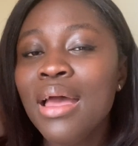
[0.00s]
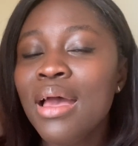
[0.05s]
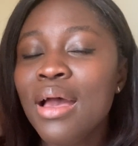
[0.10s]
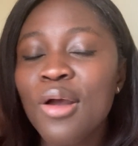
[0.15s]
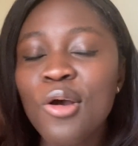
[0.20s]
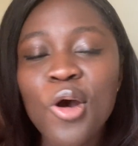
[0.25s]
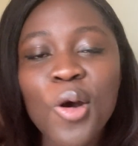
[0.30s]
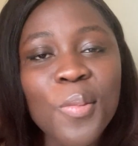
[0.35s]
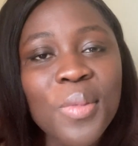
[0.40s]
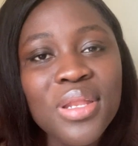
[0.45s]

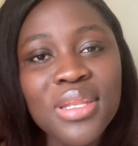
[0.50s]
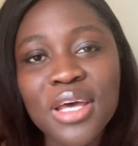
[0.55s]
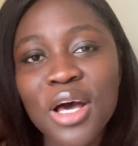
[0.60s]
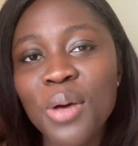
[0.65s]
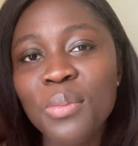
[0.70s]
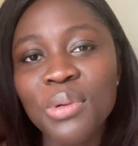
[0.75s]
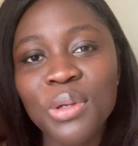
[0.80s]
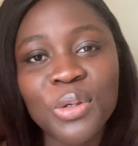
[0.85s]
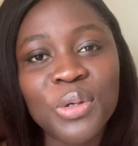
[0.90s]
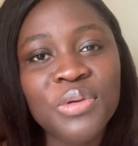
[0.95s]
Comment
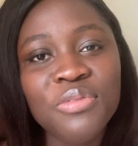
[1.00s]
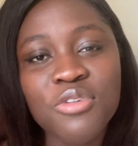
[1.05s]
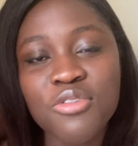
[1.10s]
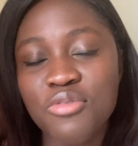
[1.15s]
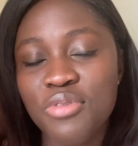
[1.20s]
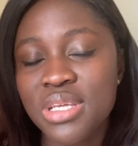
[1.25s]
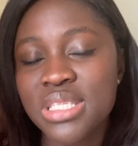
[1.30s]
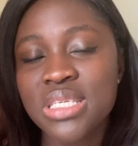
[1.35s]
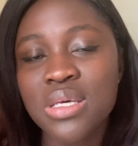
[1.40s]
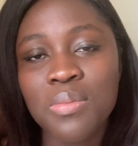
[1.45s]
down below if you've
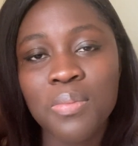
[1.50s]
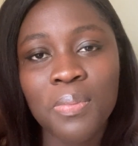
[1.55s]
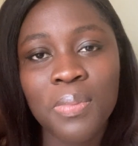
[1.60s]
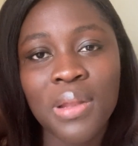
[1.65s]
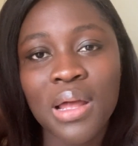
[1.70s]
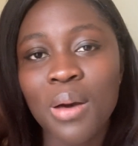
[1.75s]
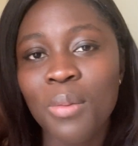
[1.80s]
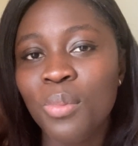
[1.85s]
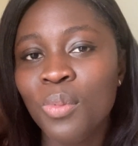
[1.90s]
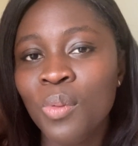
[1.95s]
written
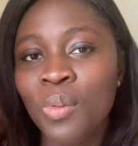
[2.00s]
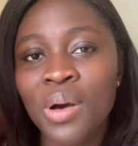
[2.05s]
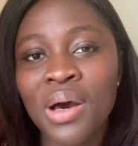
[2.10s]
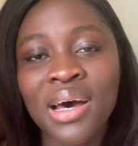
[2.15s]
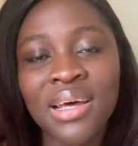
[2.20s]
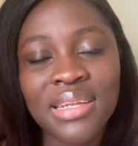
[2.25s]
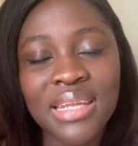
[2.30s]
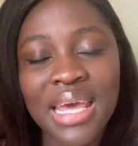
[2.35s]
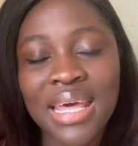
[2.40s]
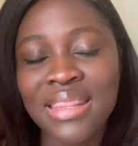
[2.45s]
PLAB
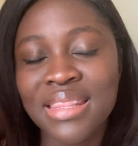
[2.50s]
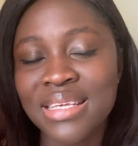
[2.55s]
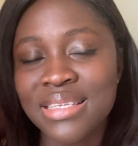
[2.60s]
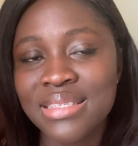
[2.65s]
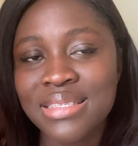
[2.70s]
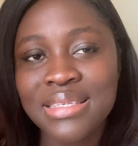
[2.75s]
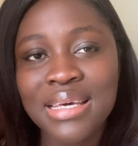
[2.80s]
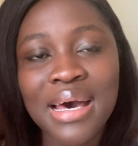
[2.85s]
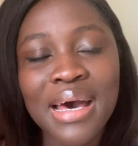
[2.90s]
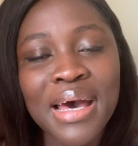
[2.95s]
1 and the
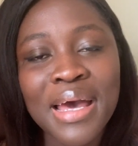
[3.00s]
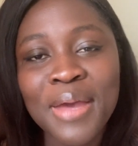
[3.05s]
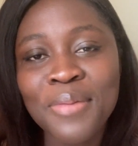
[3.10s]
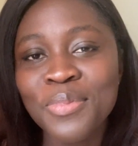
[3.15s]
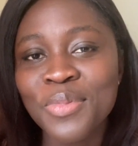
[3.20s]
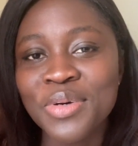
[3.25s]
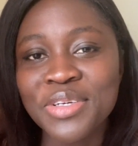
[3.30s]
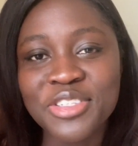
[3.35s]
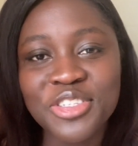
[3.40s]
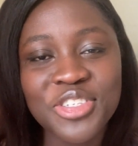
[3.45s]
time
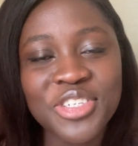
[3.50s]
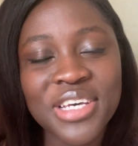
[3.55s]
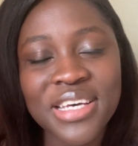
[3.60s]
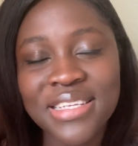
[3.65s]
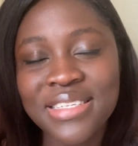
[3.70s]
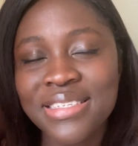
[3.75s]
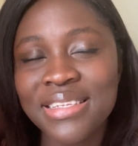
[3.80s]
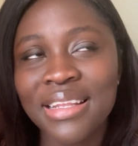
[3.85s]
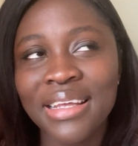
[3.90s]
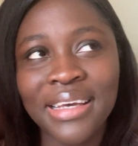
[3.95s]
was
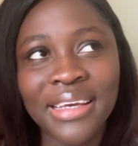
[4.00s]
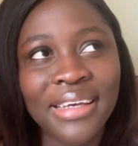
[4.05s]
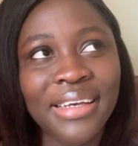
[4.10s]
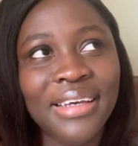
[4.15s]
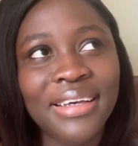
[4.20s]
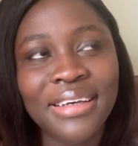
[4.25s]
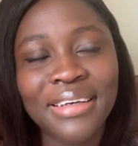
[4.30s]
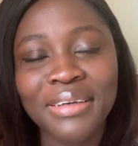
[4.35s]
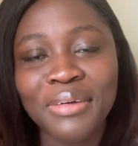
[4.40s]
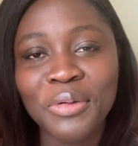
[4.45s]
just
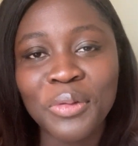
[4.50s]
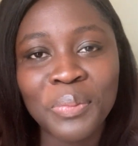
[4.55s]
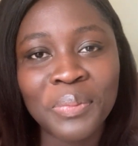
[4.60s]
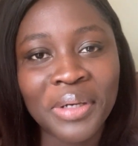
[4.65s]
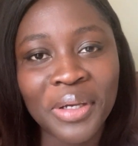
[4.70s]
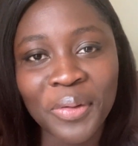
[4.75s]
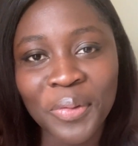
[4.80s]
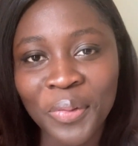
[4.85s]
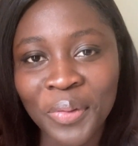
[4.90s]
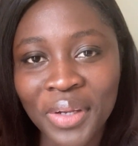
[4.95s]
like, oh
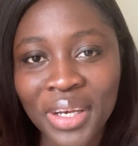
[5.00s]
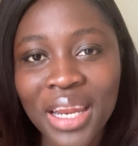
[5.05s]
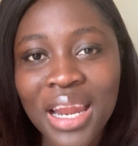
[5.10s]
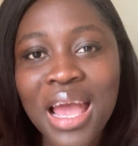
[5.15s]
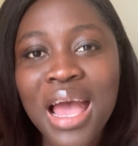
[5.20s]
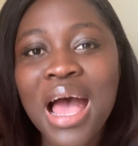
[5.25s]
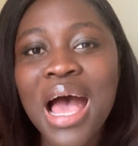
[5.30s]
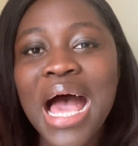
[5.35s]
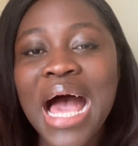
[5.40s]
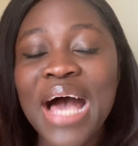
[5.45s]
my god,
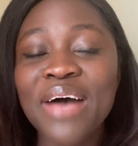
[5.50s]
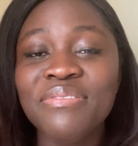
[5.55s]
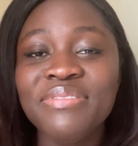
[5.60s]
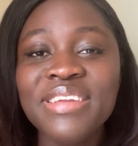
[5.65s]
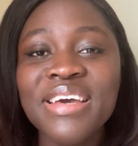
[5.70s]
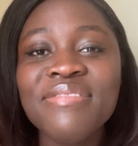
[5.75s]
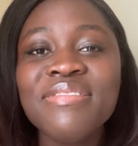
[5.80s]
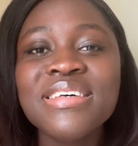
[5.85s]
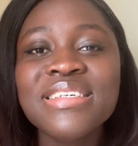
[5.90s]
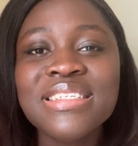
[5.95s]
I've
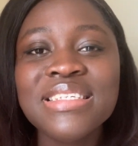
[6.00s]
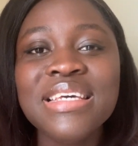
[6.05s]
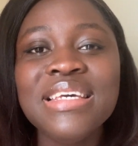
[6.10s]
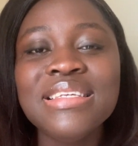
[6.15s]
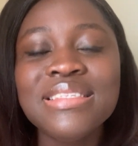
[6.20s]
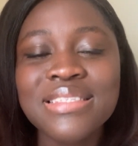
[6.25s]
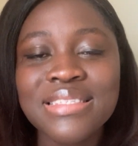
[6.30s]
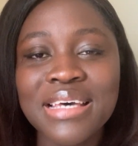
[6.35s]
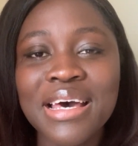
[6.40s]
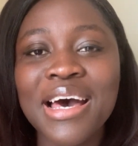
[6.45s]
never
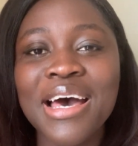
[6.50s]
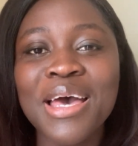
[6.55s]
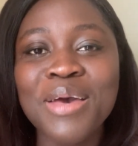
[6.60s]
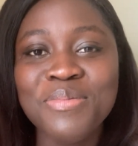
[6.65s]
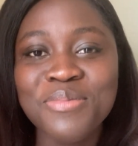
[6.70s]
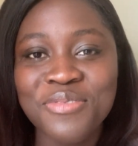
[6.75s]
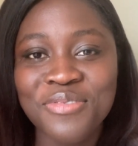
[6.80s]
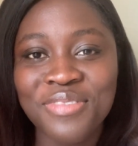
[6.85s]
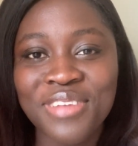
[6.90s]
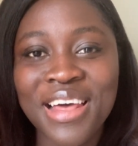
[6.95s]
seen
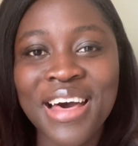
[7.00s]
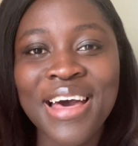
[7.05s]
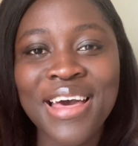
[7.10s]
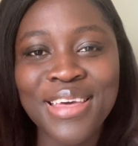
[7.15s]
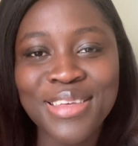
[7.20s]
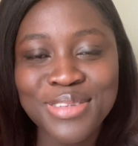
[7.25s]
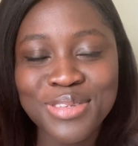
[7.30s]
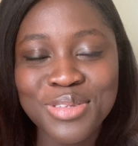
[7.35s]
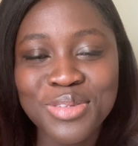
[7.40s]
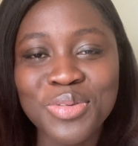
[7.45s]
time
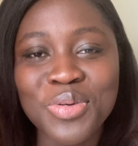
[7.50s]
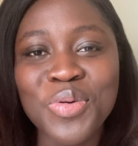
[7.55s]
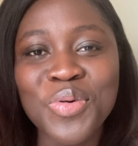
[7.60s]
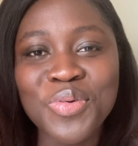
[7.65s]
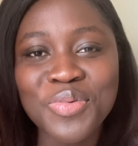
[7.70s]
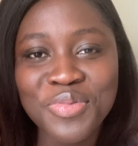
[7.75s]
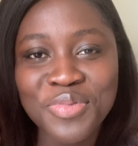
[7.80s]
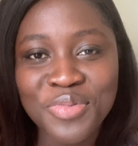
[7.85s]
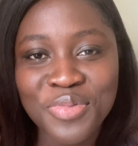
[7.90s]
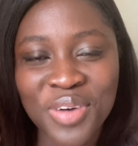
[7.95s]
fly
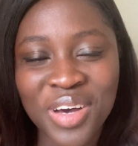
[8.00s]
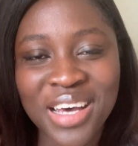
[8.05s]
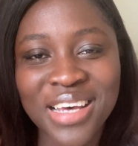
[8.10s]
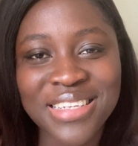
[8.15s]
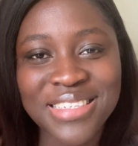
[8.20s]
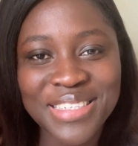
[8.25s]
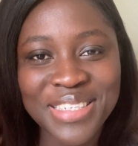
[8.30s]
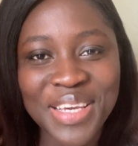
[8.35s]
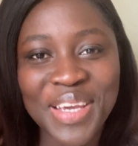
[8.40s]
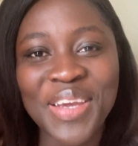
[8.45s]
so
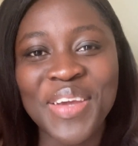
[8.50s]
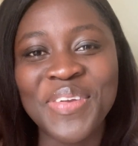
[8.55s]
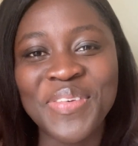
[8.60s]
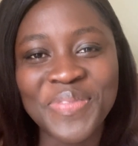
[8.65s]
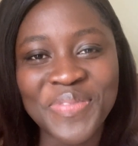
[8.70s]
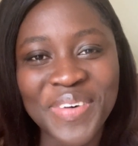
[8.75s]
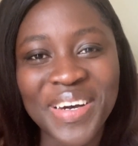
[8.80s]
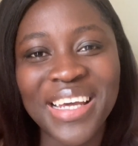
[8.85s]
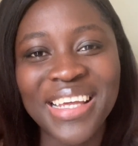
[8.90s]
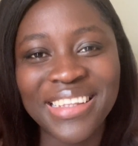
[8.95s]
fast in
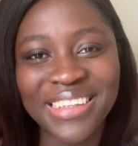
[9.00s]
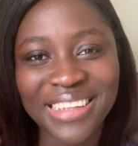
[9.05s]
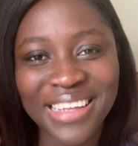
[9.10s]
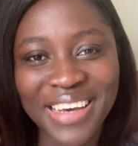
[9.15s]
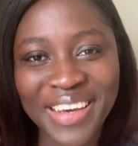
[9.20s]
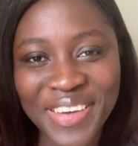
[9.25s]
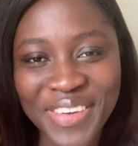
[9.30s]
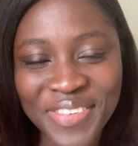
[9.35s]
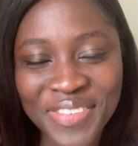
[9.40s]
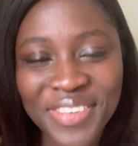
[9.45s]
my
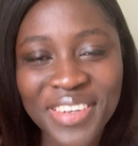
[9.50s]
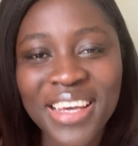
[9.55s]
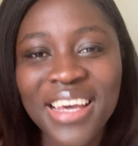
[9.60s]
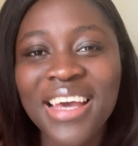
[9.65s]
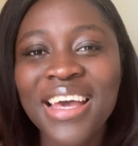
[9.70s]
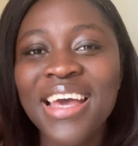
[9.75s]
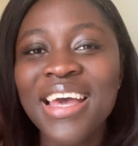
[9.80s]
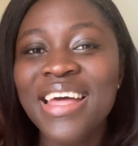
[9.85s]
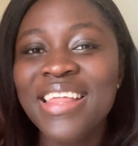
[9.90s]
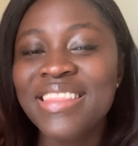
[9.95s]
life.
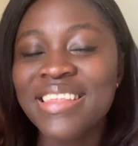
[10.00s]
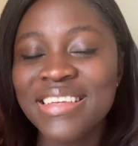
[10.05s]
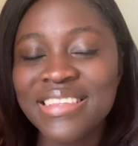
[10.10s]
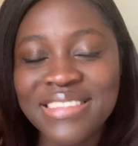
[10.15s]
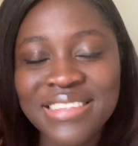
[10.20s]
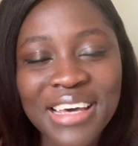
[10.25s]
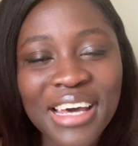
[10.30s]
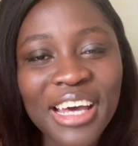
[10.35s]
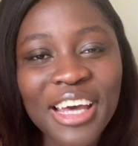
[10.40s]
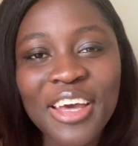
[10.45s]
The
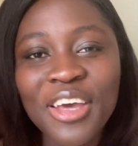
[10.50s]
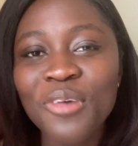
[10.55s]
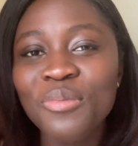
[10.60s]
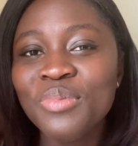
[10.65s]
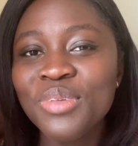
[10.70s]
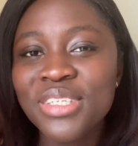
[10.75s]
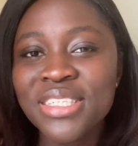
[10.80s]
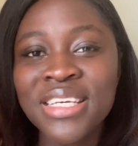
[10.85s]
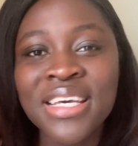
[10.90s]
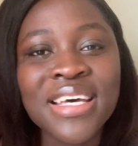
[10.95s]

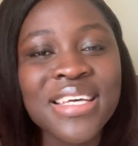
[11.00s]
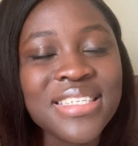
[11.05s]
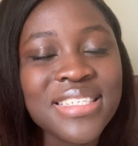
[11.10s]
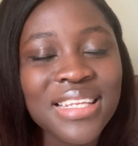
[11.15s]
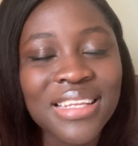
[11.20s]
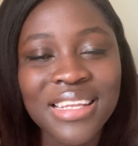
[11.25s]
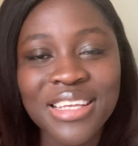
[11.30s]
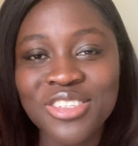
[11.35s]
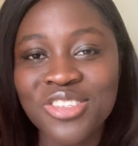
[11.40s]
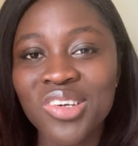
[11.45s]
time just
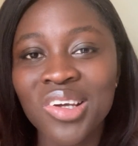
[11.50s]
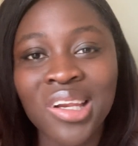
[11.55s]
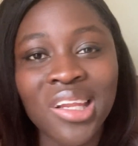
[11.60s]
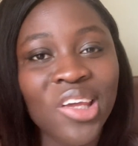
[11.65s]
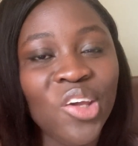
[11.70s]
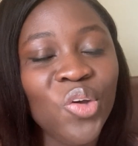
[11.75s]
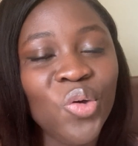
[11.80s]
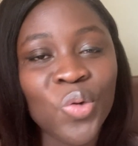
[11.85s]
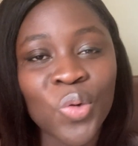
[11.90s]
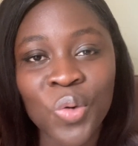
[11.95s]

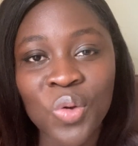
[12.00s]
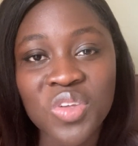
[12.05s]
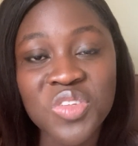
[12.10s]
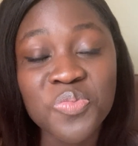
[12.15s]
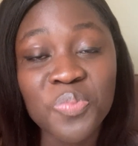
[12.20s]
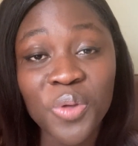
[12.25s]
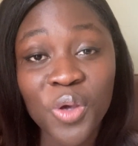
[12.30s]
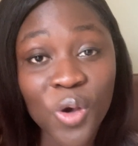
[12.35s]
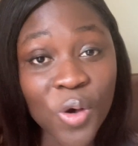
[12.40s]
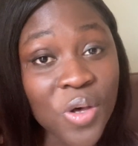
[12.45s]
literally goes
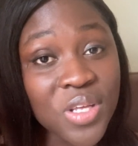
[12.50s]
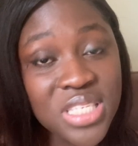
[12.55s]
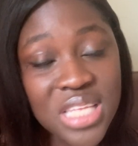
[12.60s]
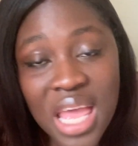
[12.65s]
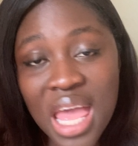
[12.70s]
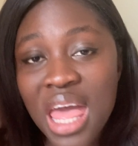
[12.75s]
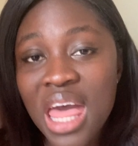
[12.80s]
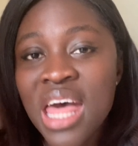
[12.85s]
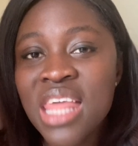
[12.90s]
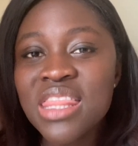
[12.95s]
because
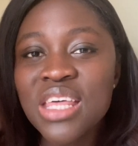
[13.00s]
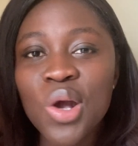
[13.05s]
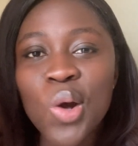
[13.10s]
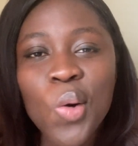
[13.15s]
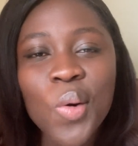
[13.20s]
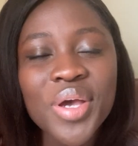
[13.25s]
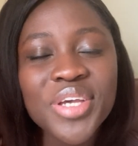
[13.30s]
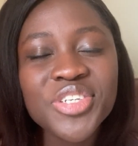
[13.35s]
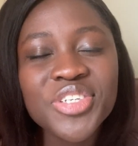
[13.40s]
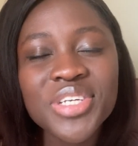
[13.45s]
the
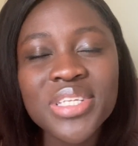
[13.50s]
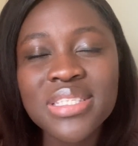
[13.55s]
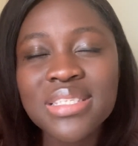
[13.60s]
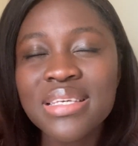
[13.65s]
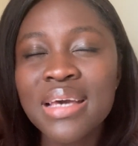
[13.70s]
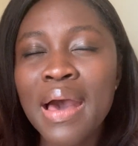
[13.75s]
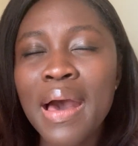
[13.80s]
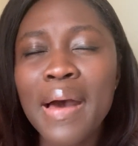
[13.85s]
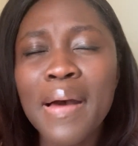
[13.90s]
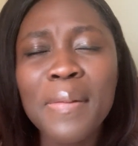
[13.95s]
questions
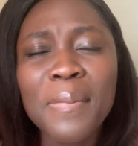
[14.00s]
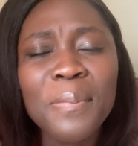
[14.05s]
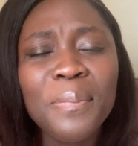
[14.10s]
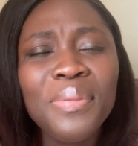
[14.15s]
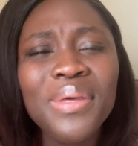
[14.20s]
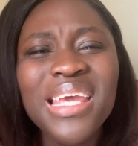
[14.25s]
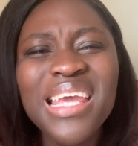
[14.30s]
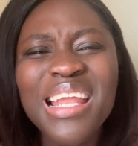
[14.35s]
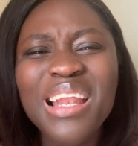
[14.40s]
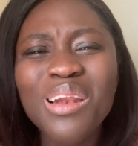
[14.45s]
can
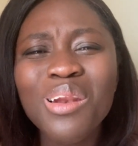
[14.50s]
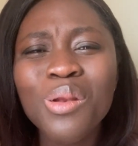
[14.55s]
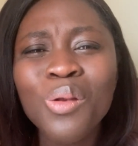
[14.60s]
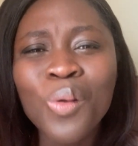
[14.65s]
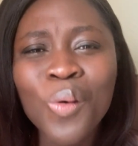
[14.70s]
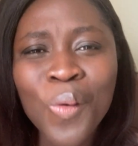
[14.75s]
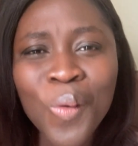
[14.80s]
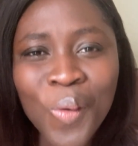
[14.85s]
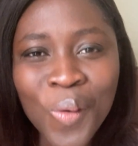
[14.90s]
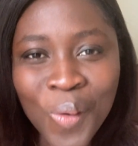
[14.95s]
be
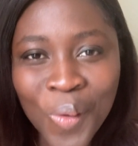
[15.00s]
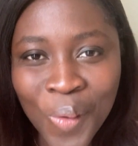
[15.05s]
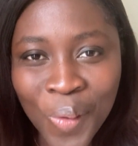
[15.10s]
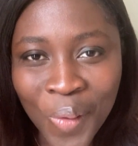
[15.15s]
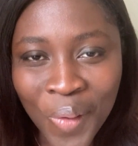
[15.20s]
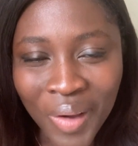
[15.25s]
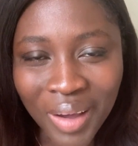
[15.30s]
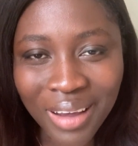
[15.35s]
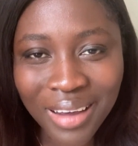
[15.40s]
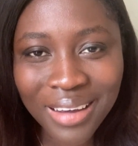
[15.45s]

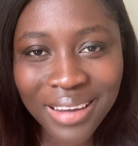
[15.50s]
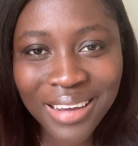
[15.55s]
long,